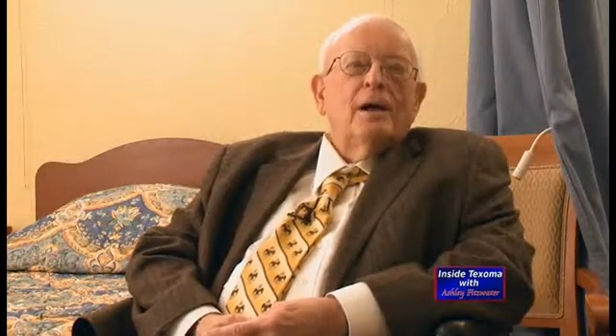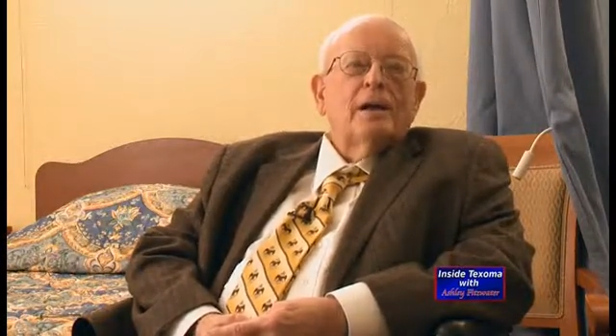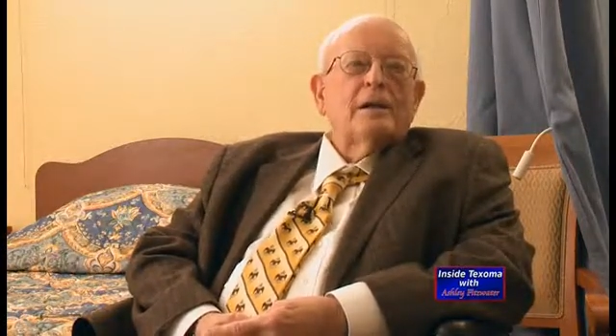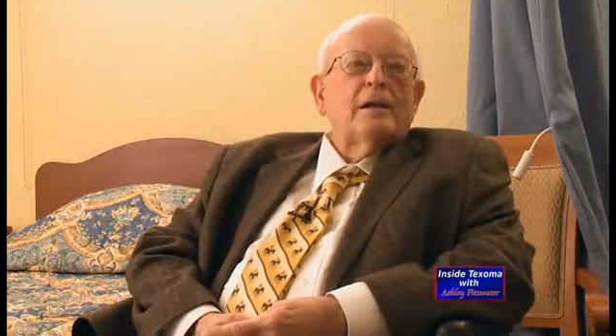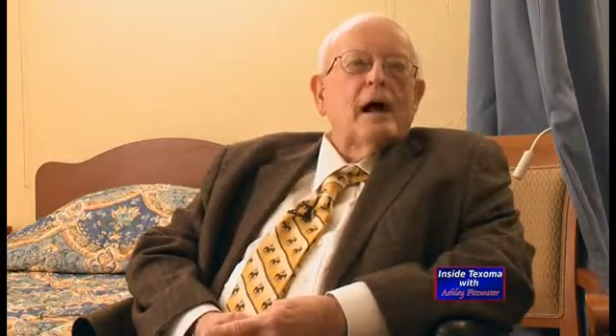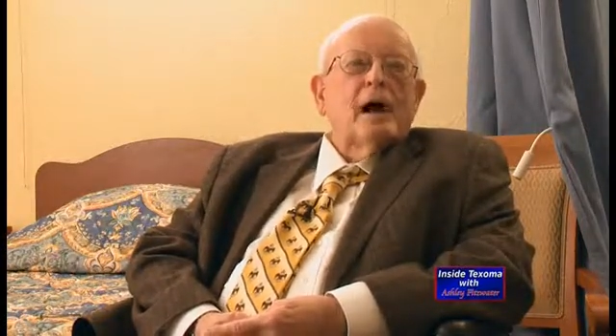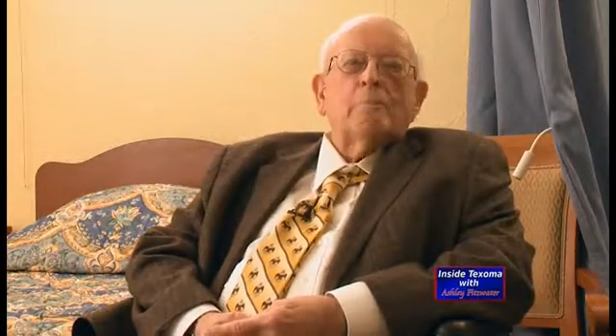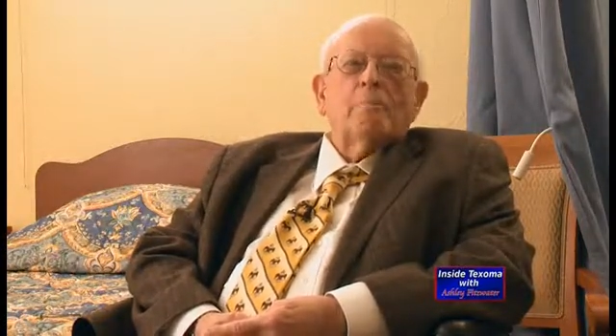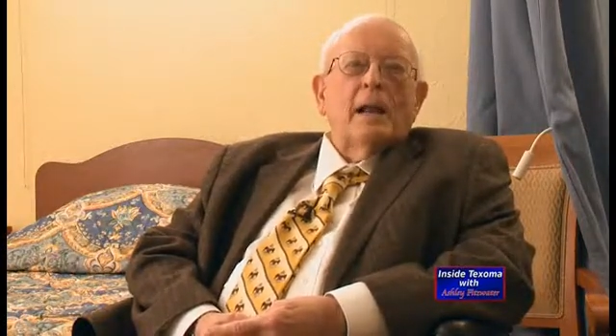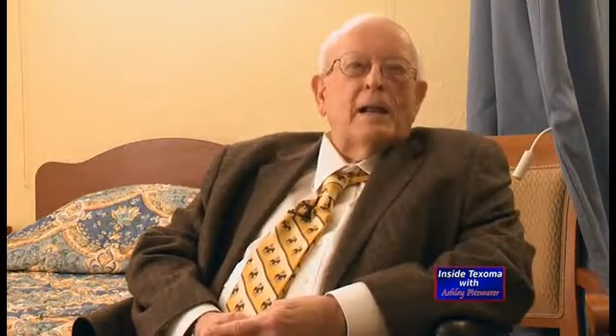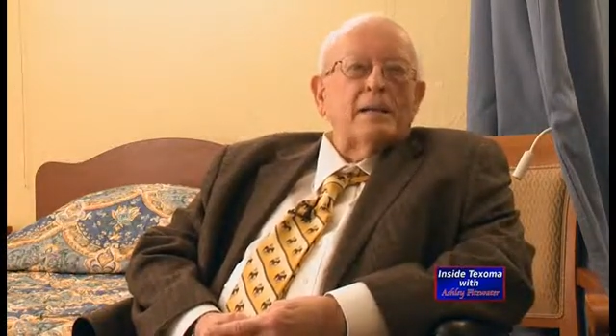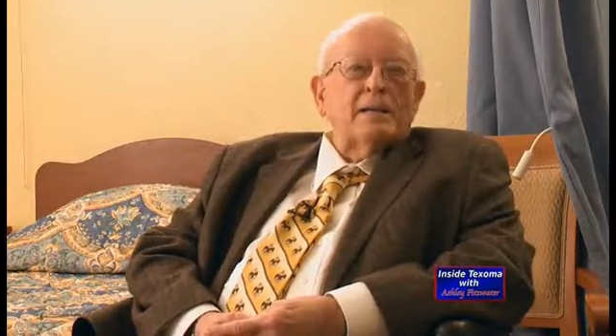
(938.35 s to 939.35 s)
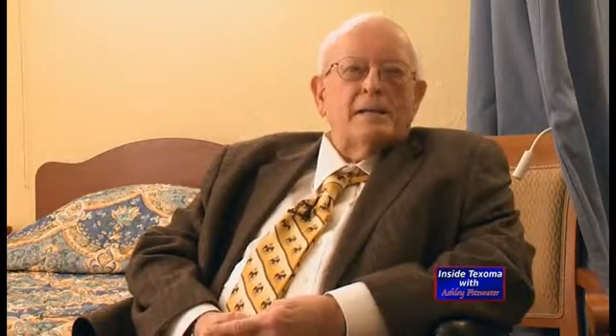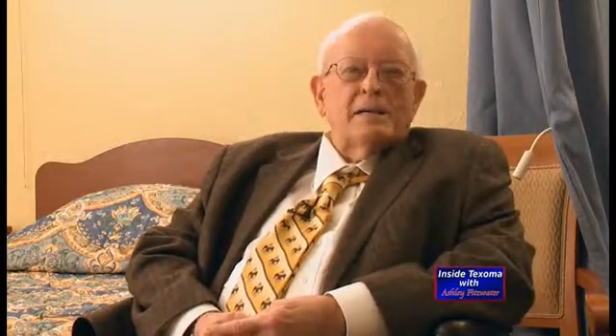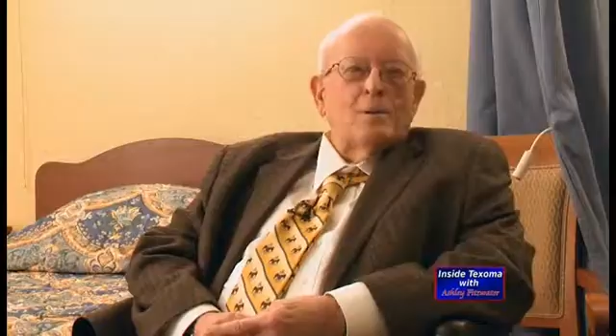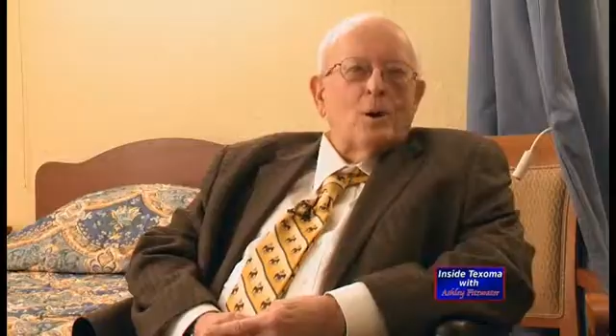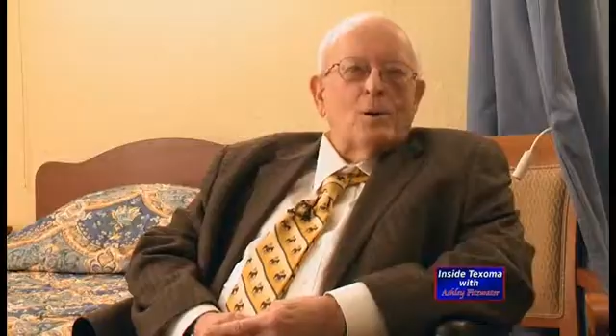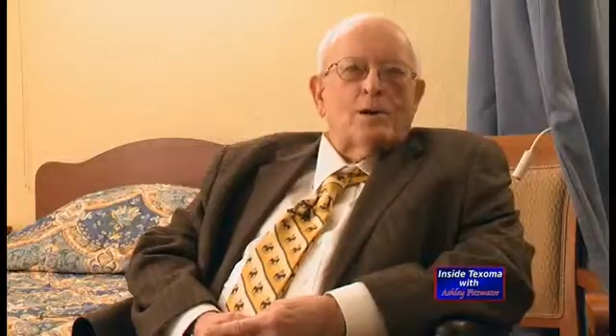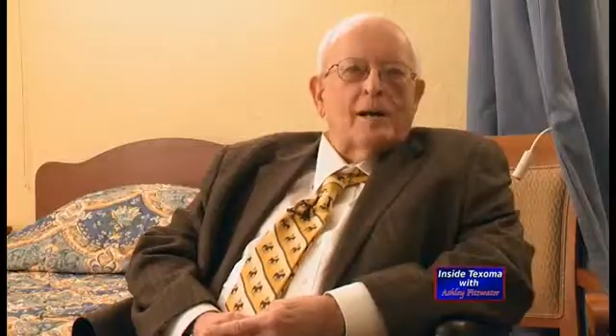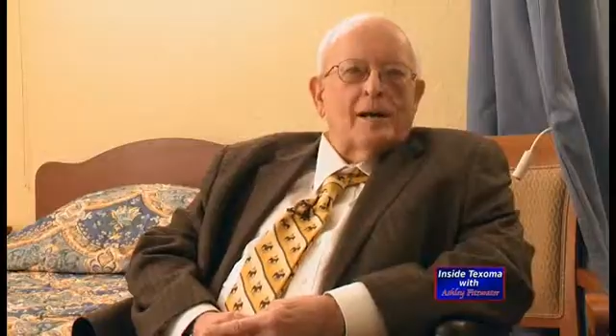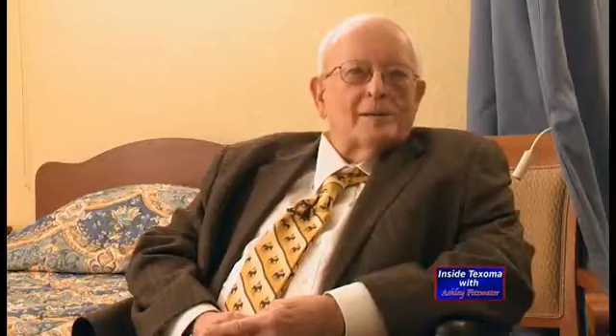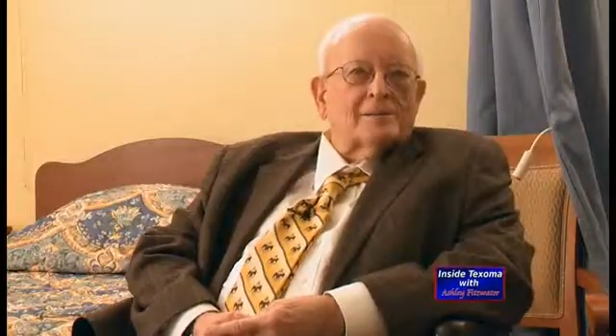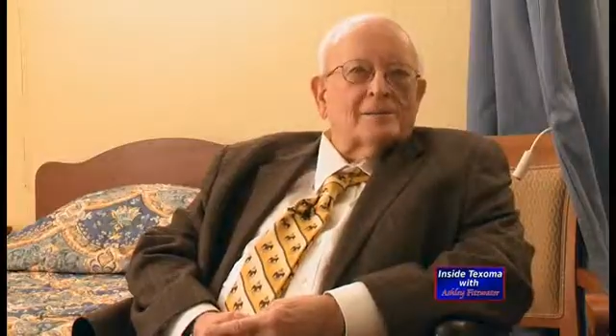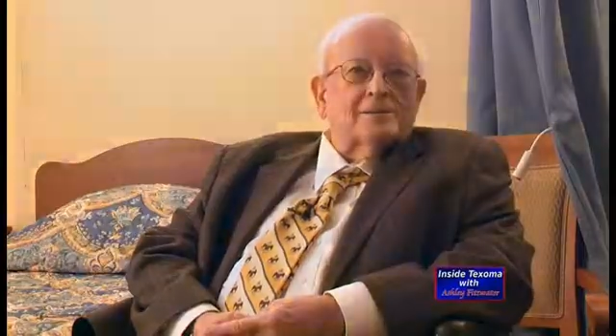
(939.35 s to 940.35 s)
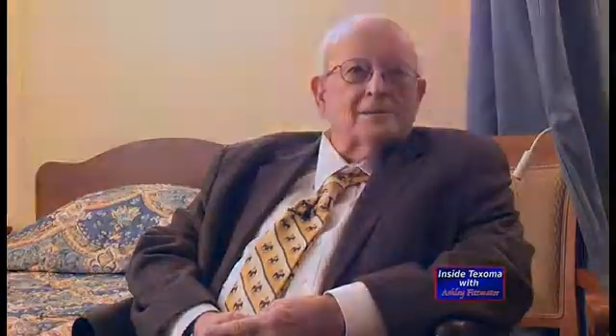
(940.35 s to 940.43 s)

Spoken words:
and God bless Seymour, Texas.